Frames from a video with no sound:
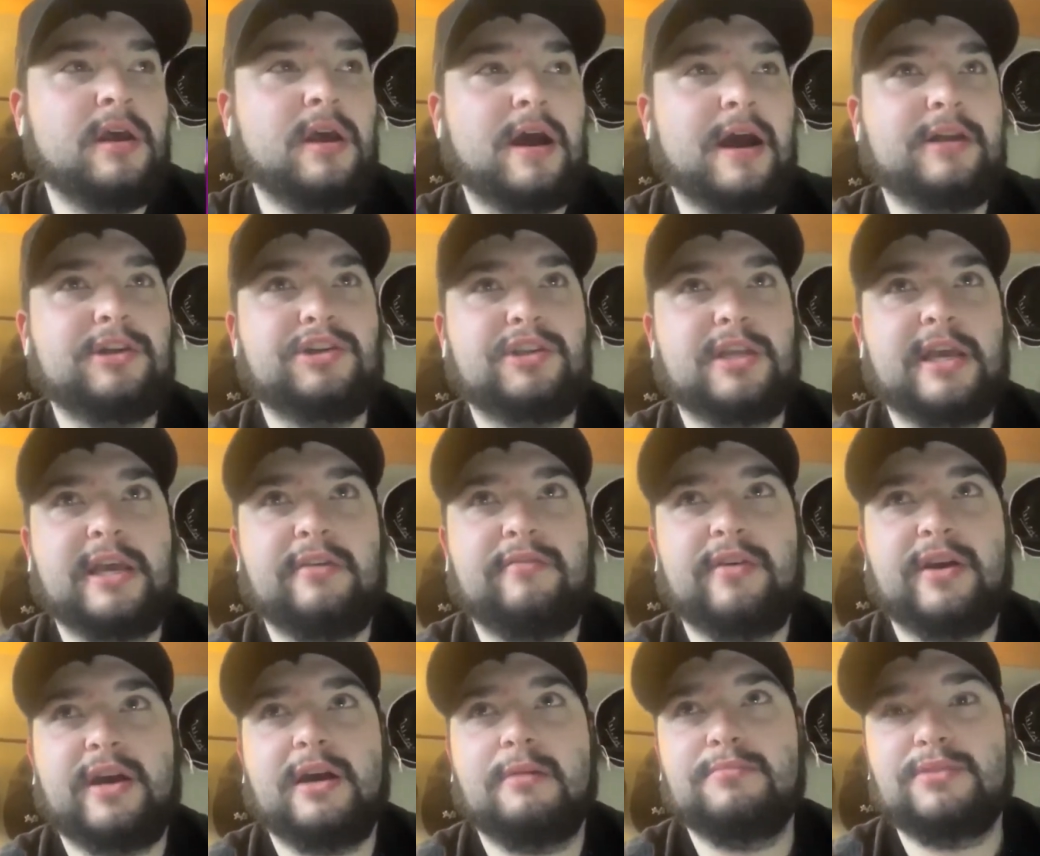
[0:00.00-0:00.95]
I just think if
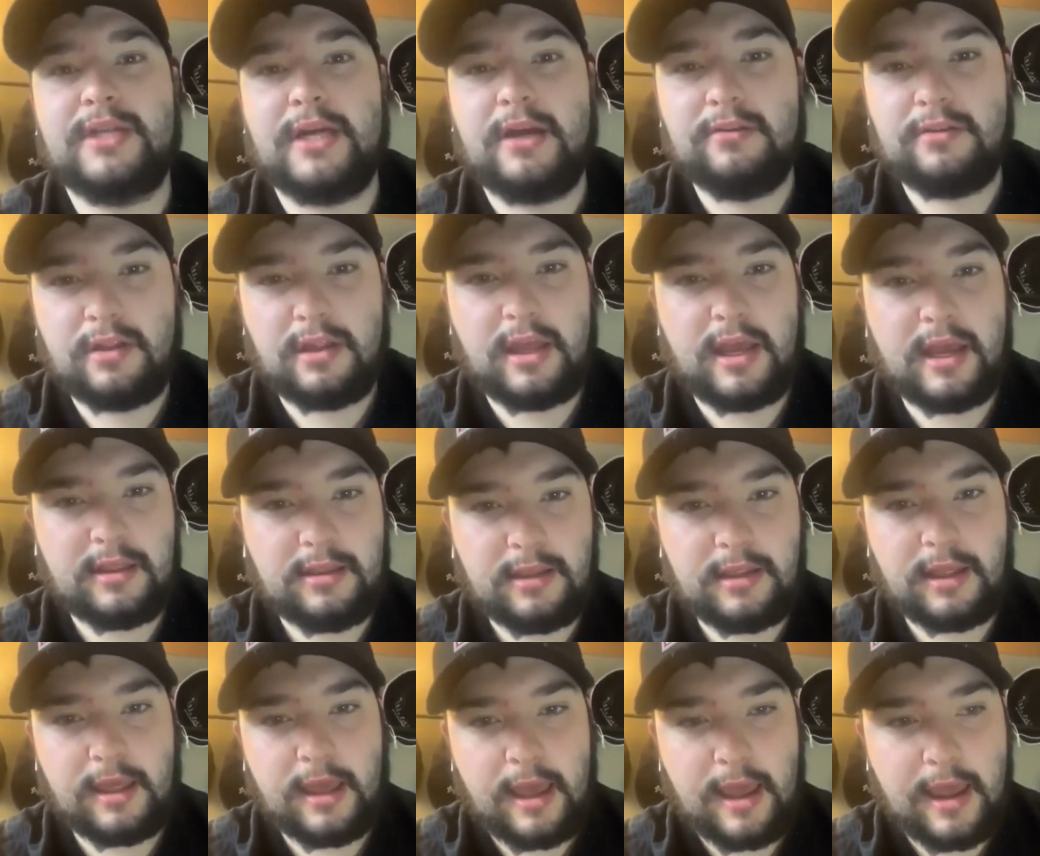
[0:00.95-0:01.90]
it comes down to the end of
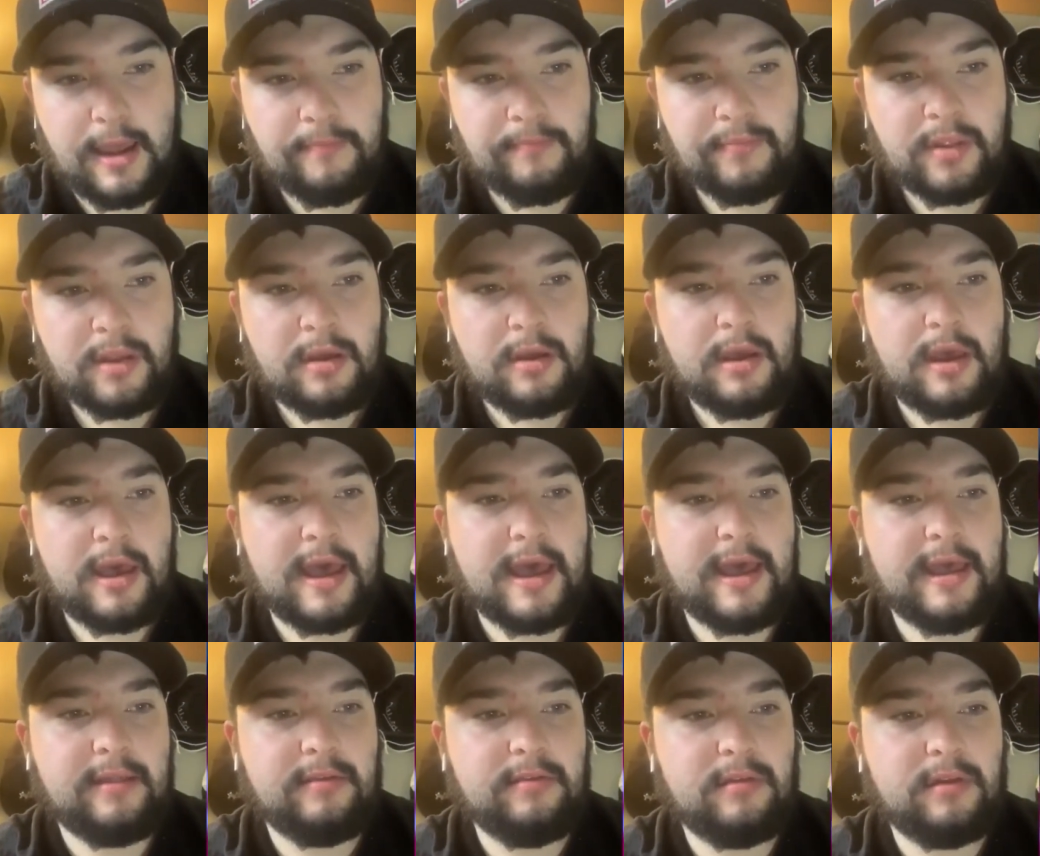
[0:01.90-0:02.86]
the game
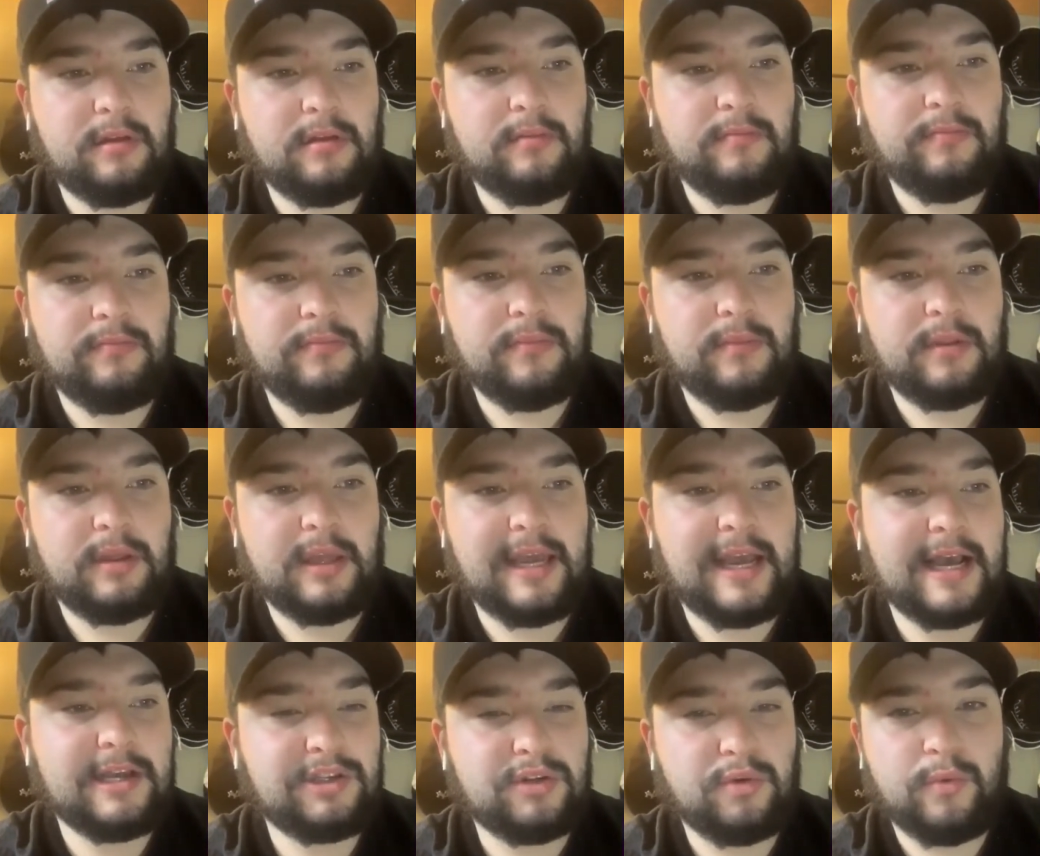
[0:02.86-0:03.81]
and he
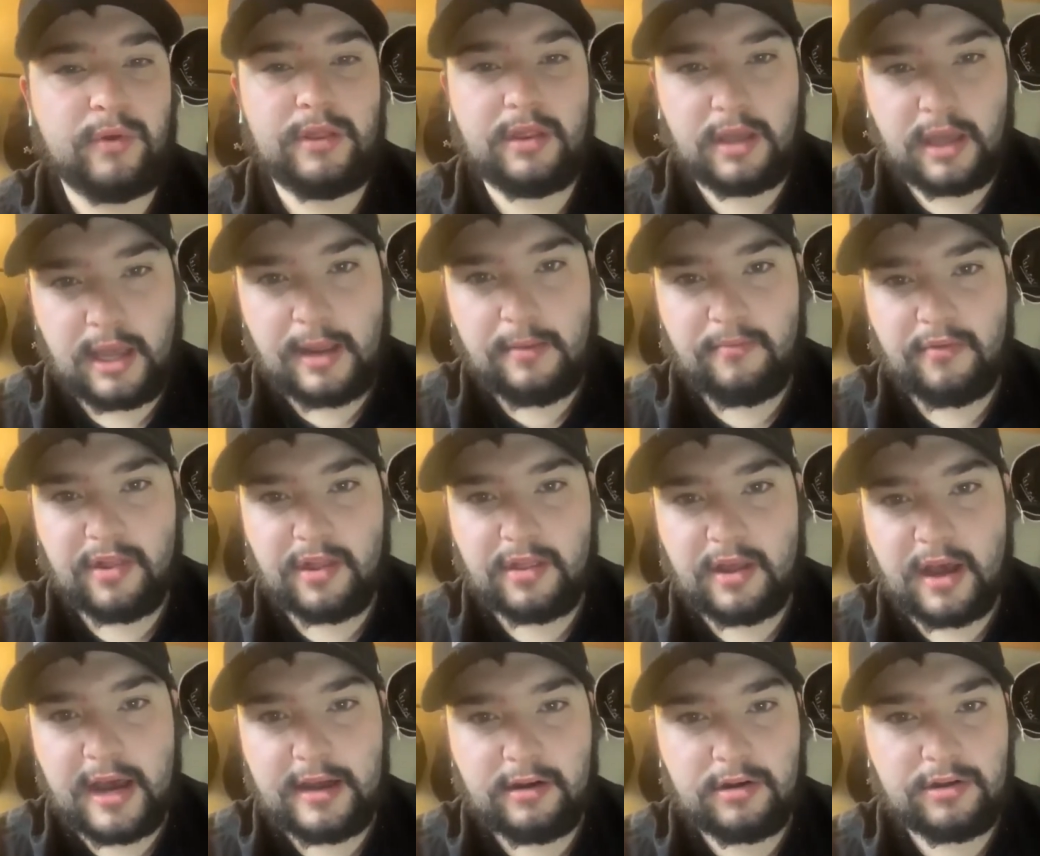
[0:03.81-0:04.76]
has to win the game for the
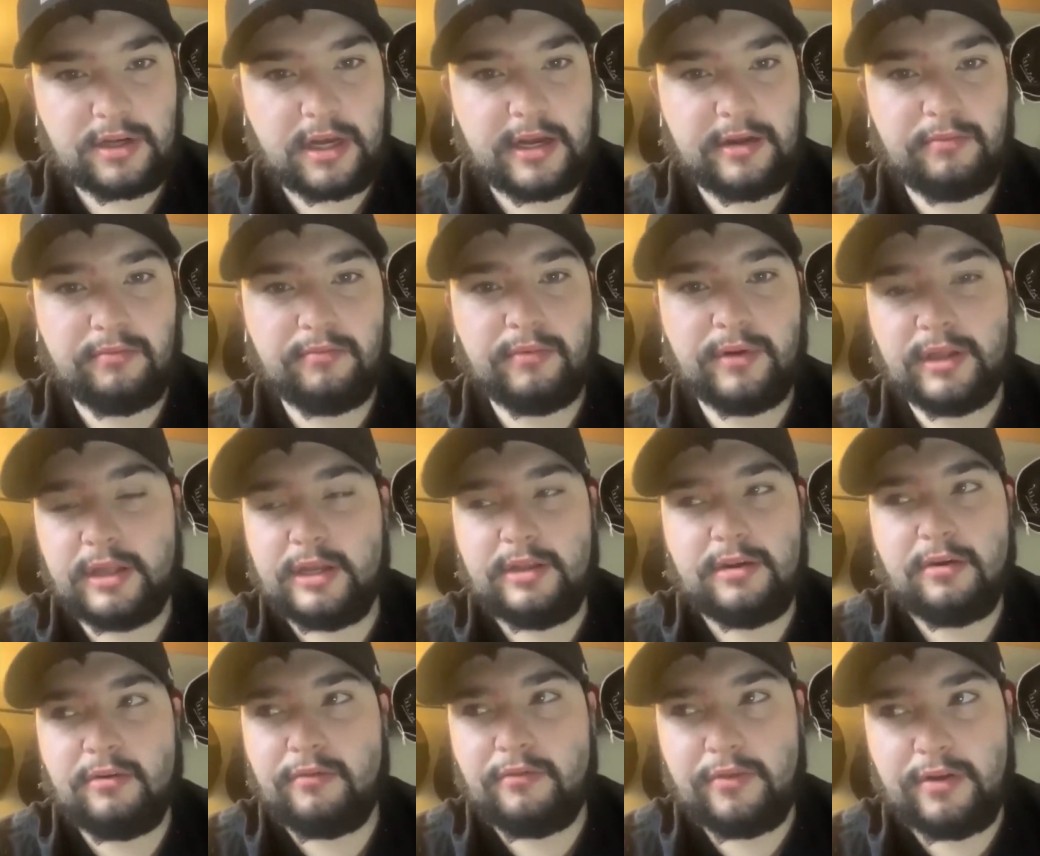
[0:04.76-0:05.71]
Niners, I really
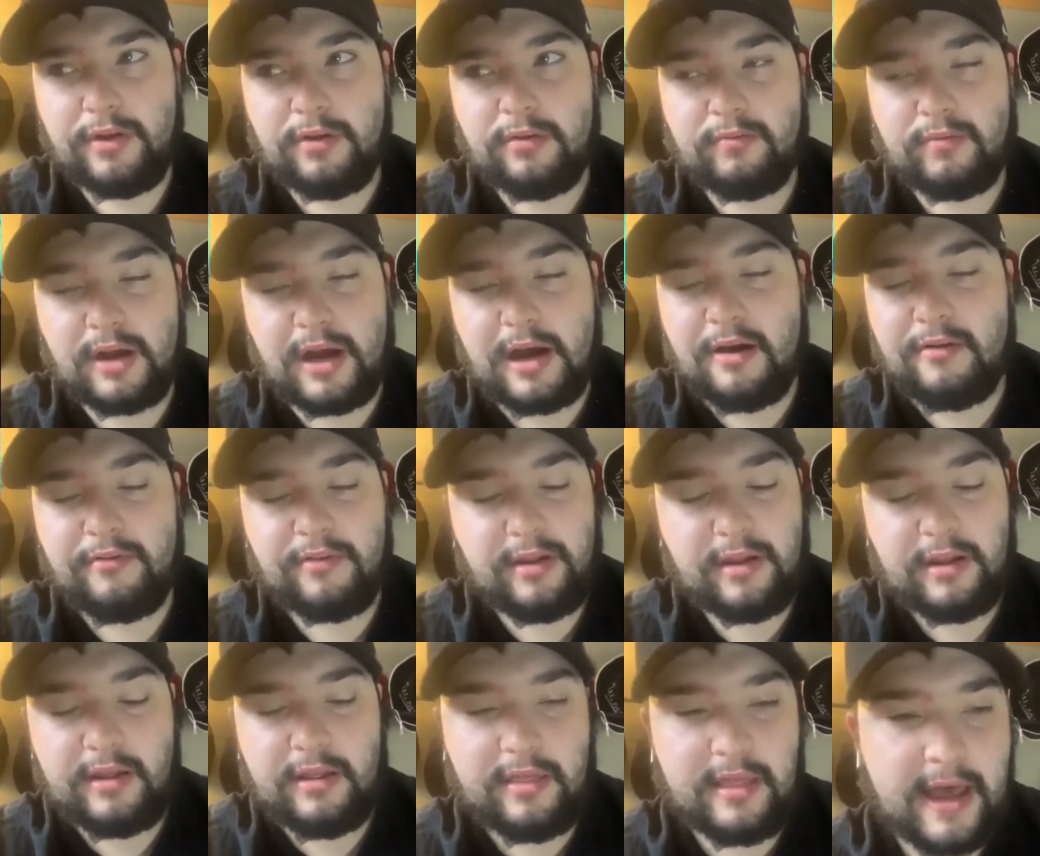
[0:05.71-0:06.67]
don't feel
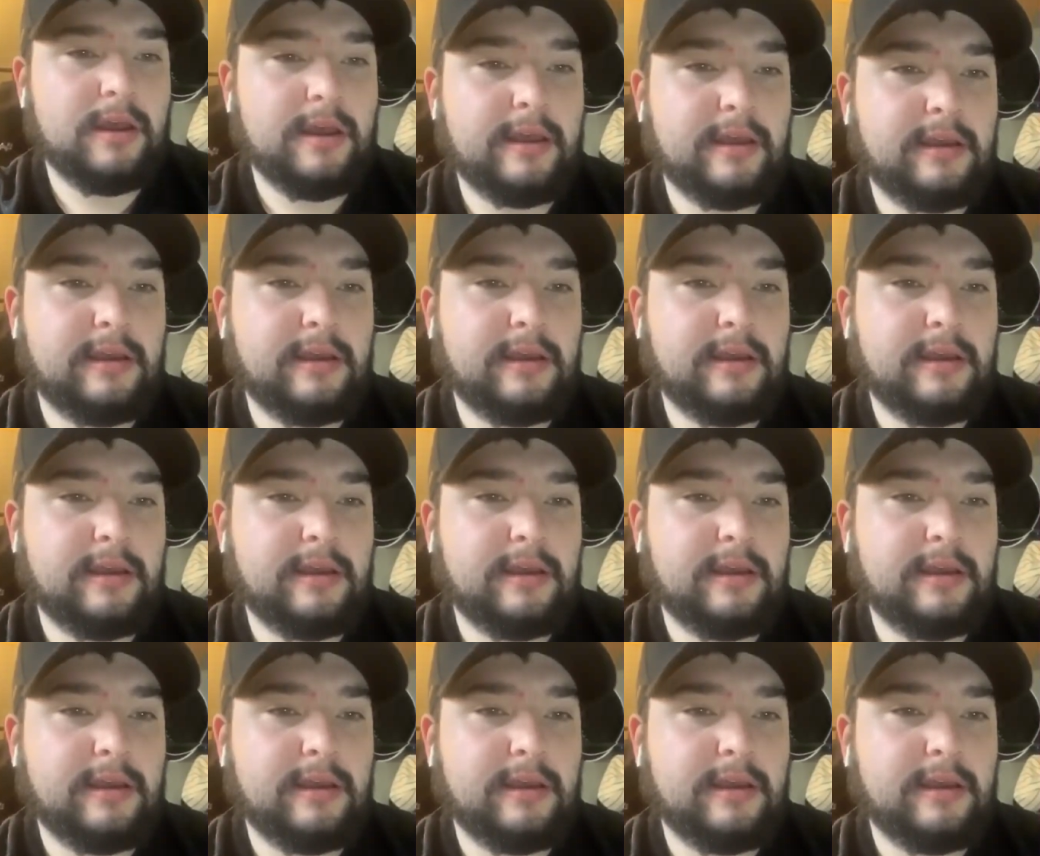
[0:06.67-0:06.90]
confident in that.